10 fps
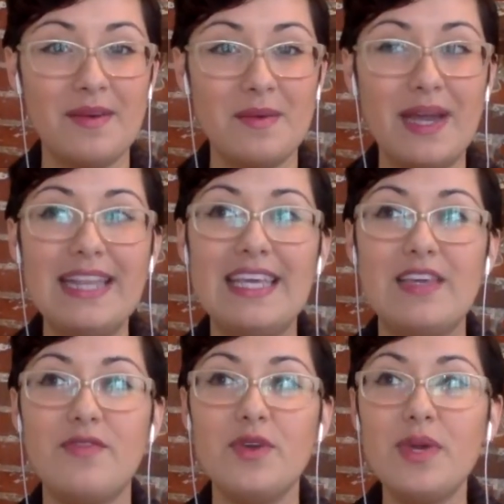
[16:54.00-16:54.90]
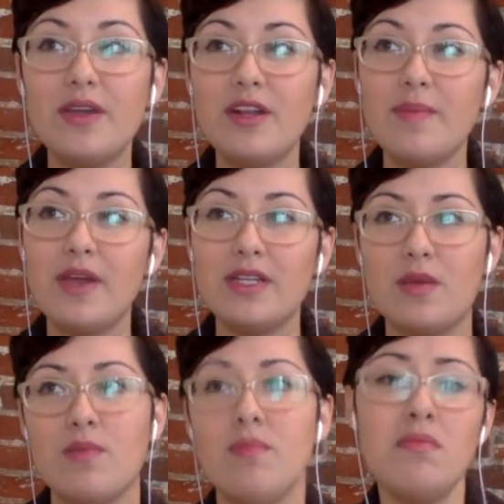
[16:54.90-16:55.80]
Right? Like if you hear an American,
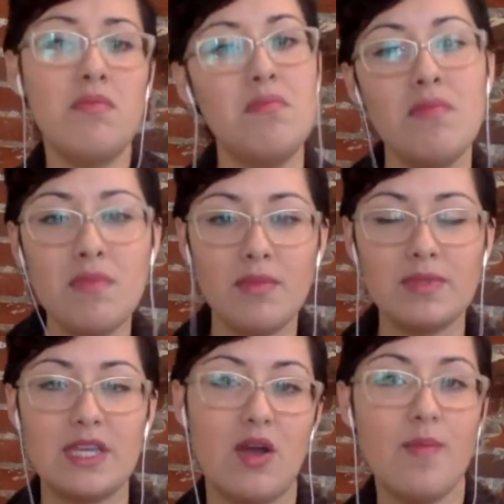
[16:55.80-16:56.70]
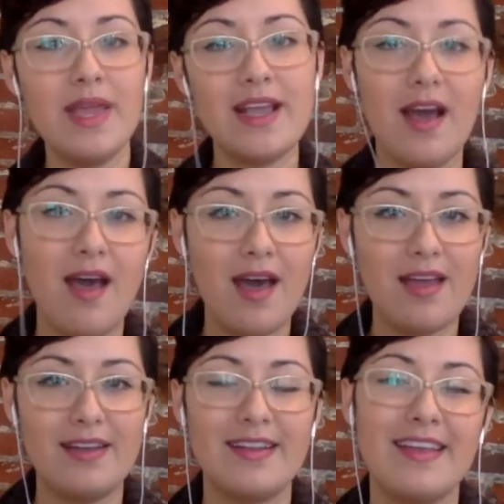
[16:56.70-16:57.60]
it's like, oh my
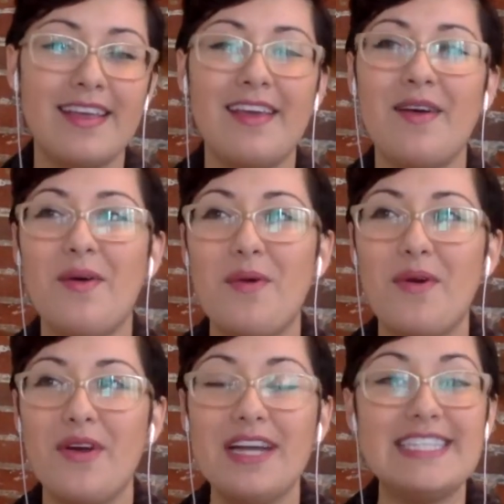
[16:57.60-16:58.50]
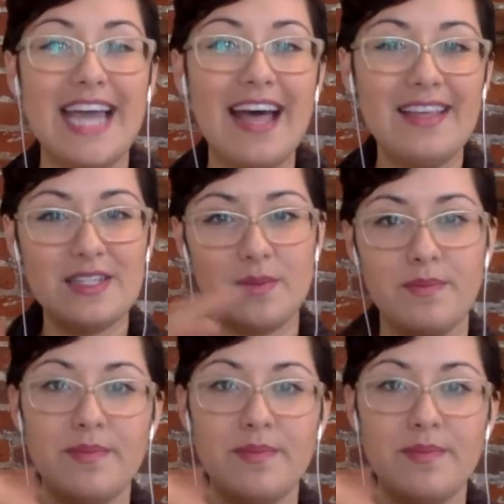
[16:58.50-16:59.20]
God. Or Italian,